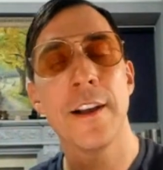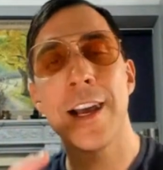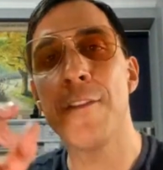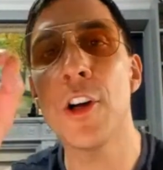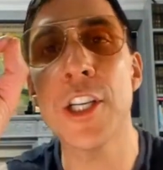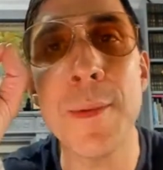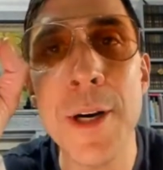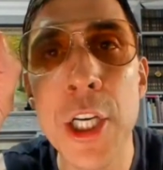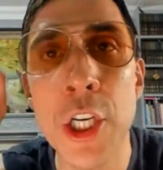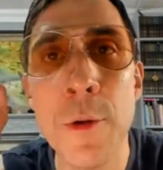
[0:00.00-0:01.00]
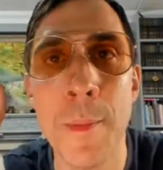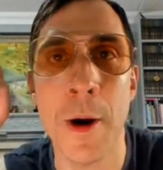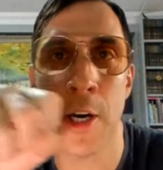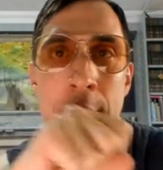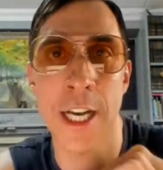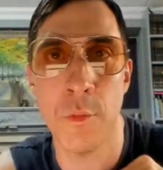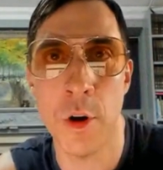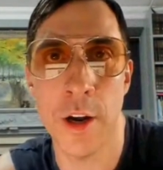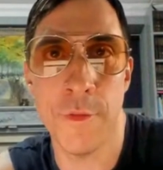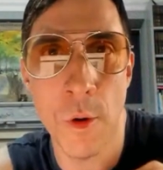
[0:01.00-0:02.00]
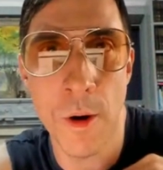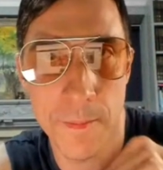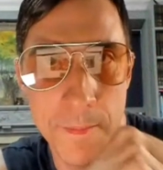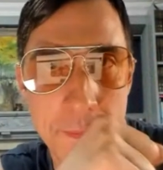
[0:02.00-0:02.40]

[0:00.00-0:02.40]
Have a look at some of the supermarkets they've worked for.